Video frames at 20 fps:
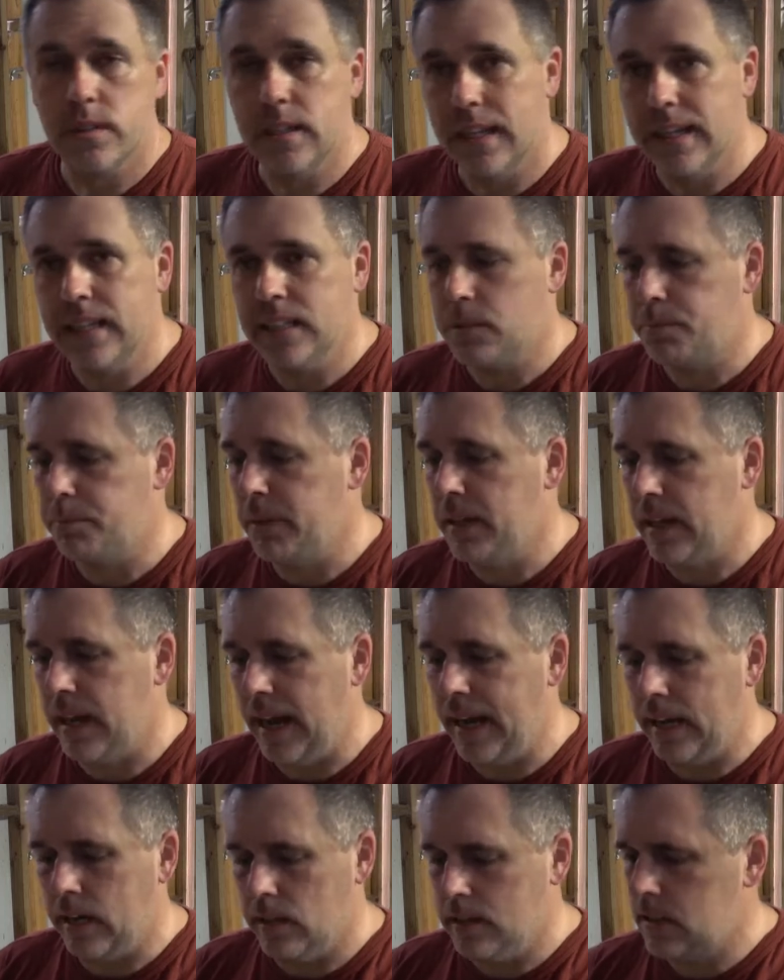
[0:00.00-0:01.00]
And it's
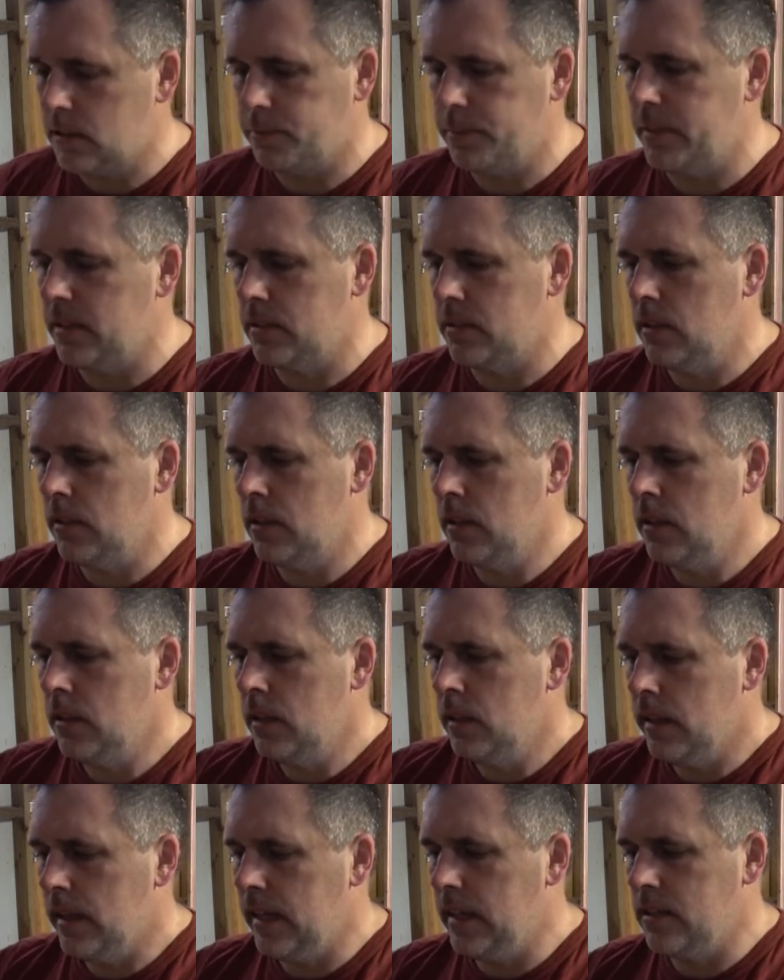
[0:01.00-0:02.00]
been
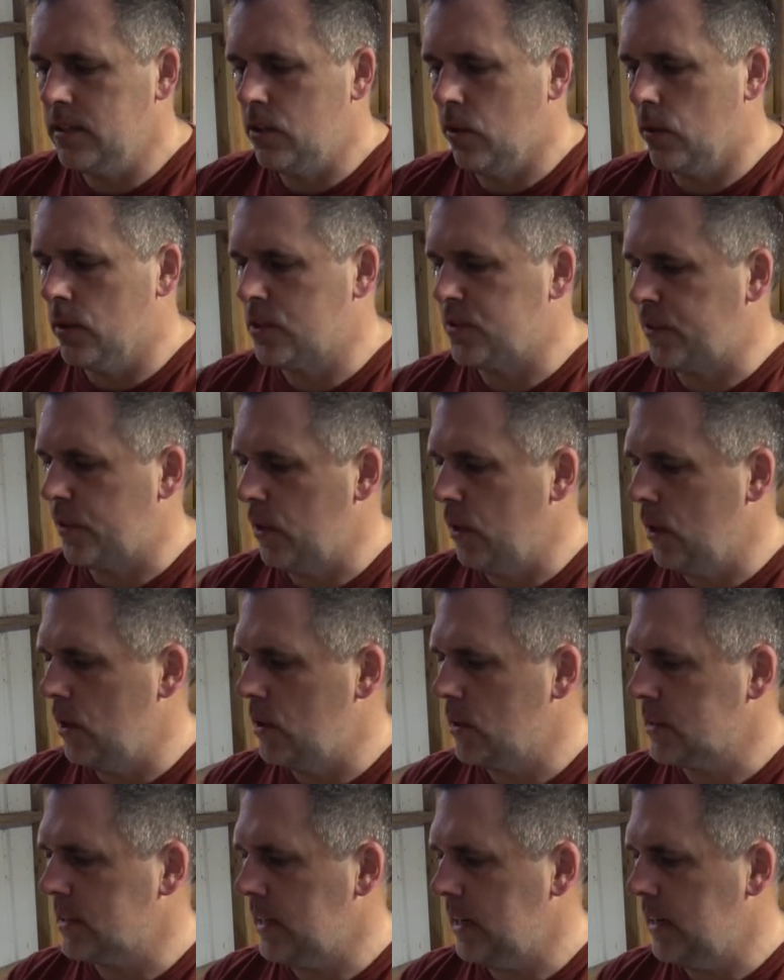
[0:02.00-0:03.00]
indoors for a
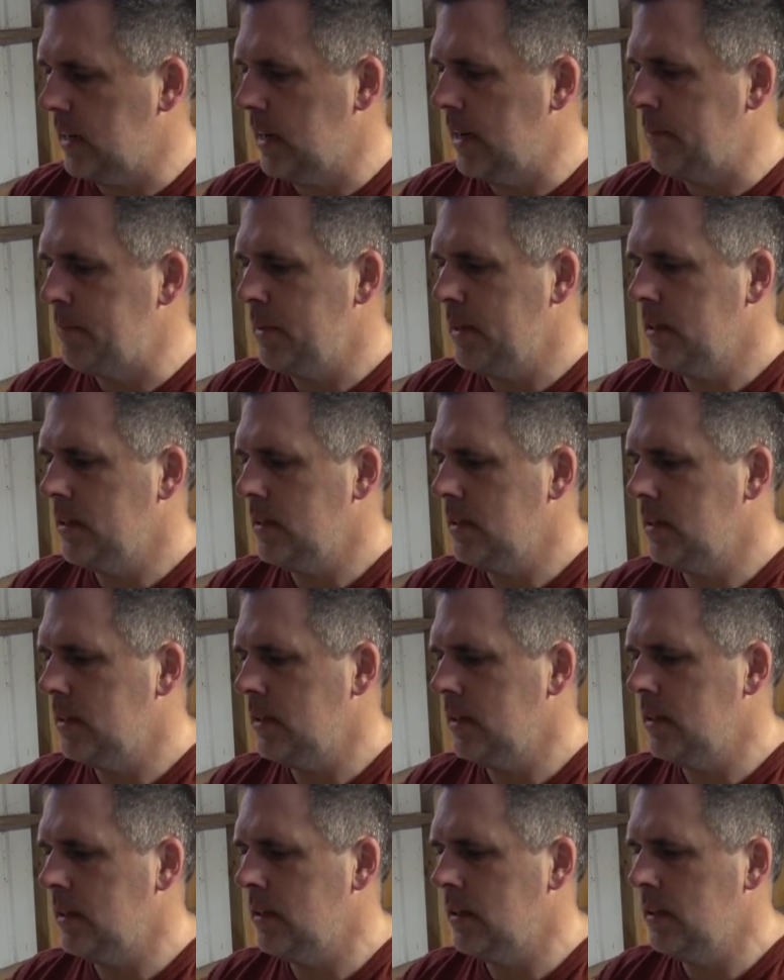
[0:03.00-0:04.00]
long time.
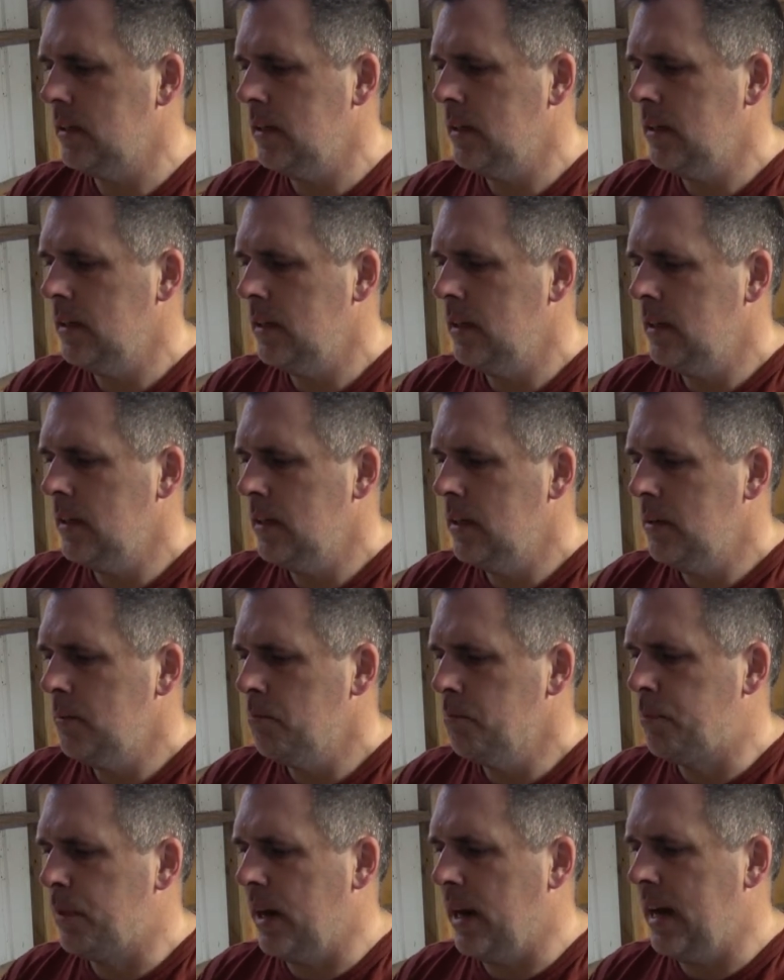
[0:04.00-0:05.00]

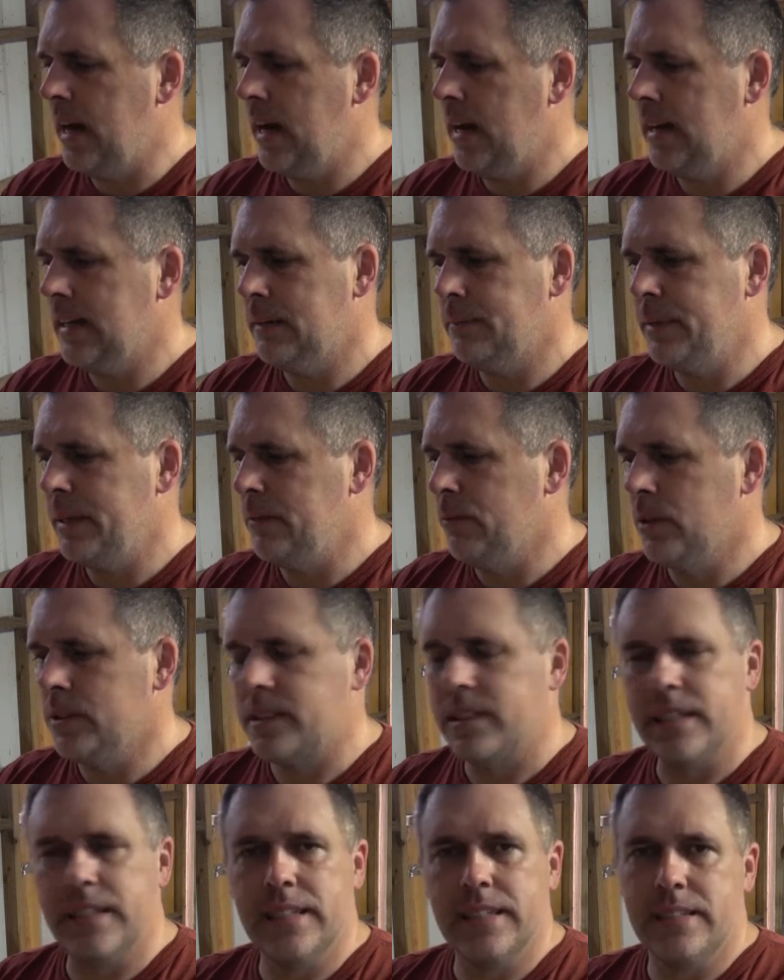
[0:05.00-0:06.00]
But I mean,
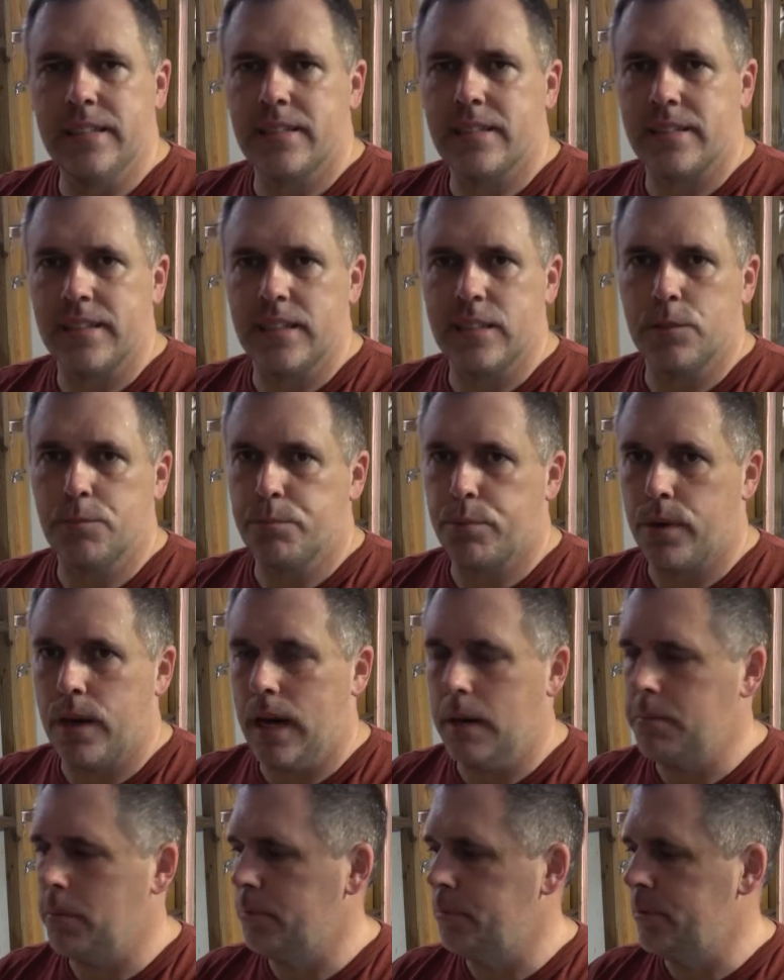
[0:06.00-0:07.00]
once again, this thing's
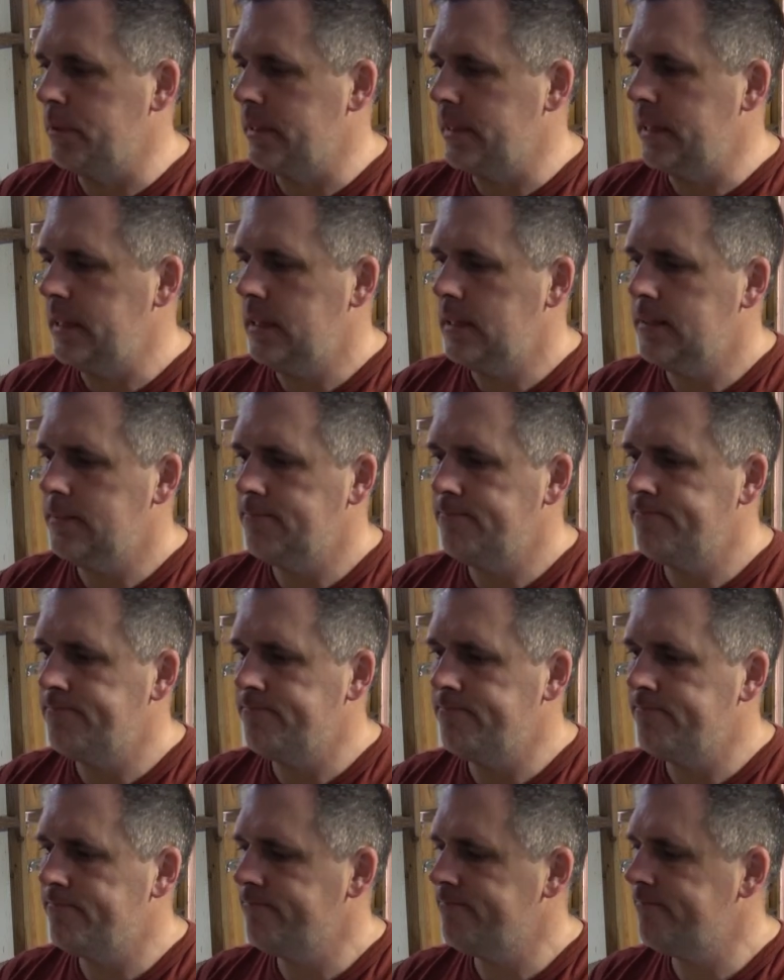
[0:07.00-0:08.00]
probably,
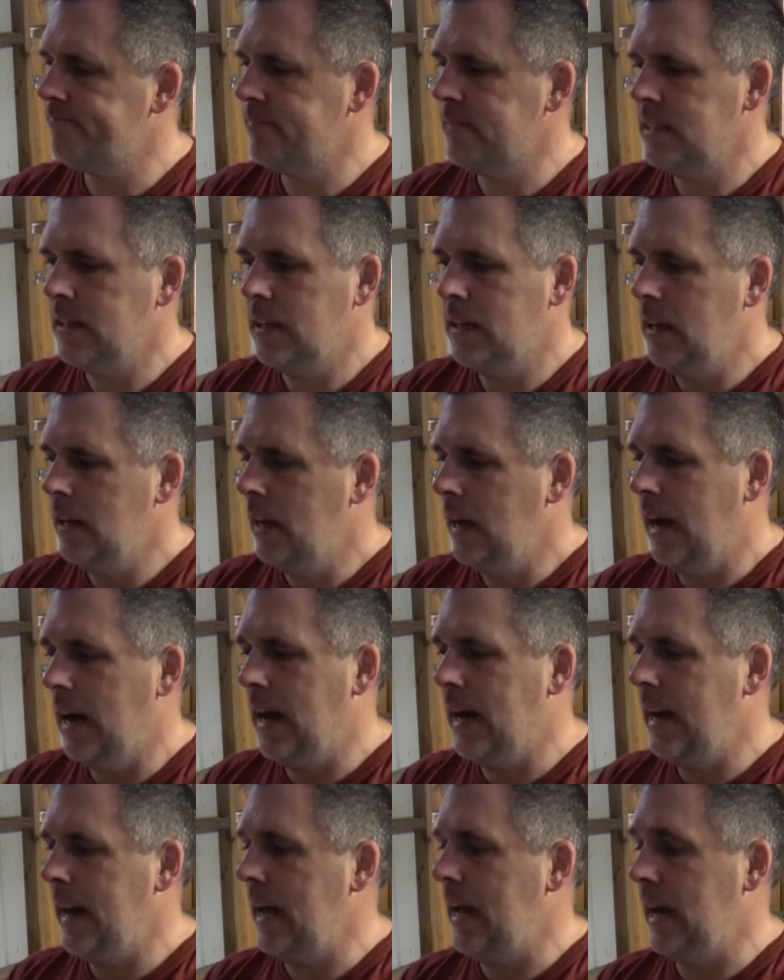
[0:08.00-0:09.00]

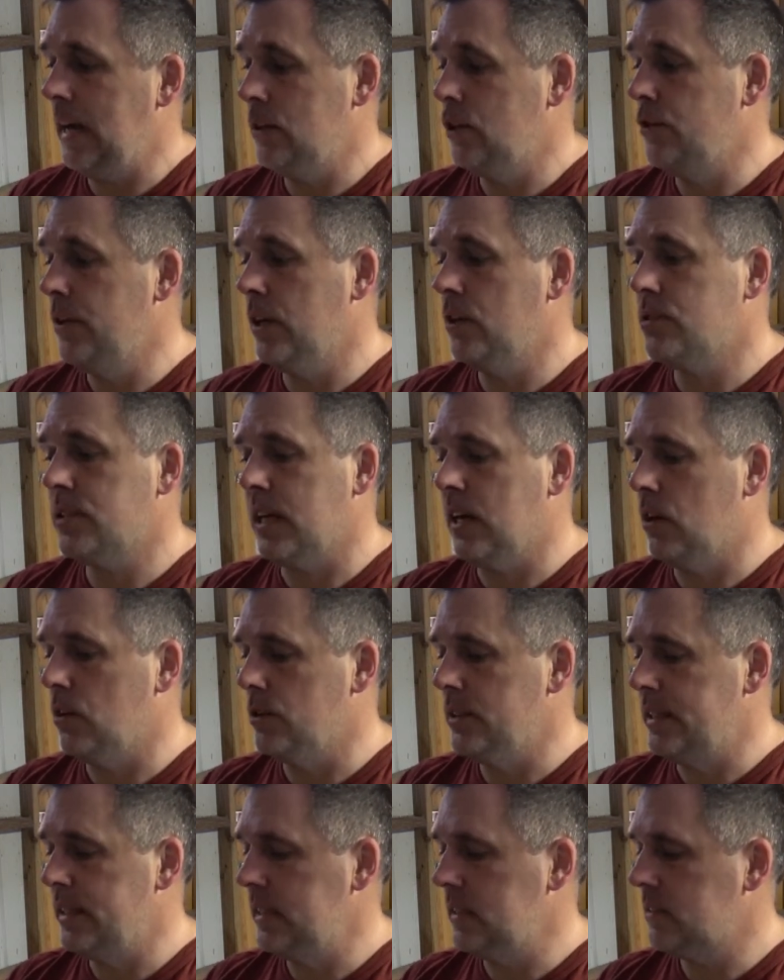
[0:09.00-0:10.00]
who knows how
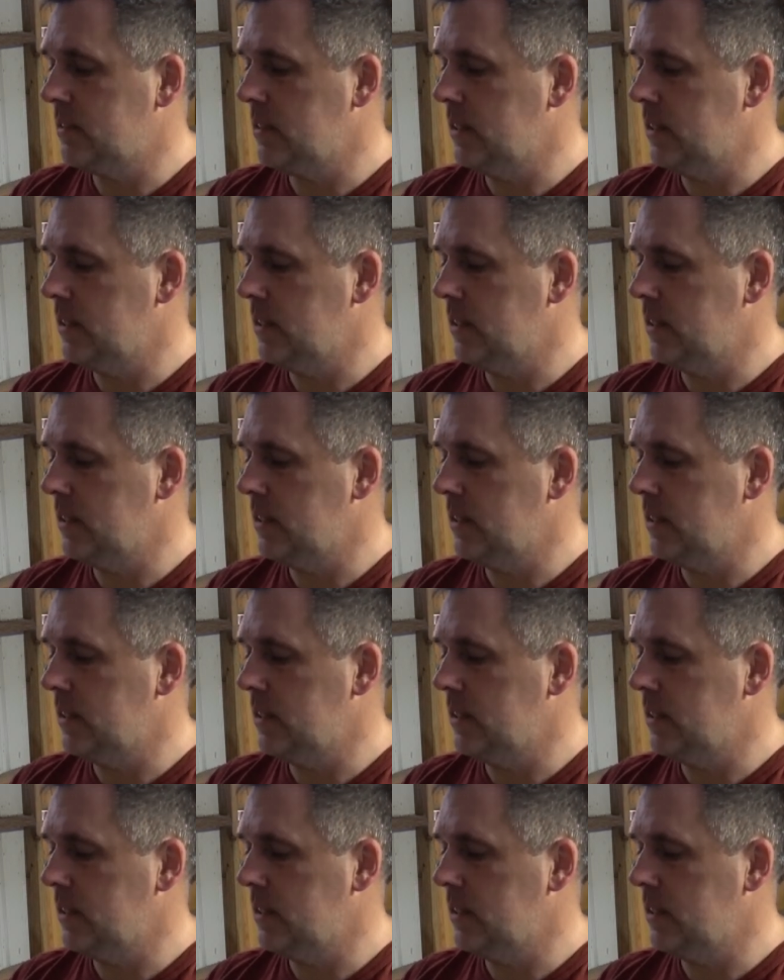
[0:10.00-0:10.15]
old it is.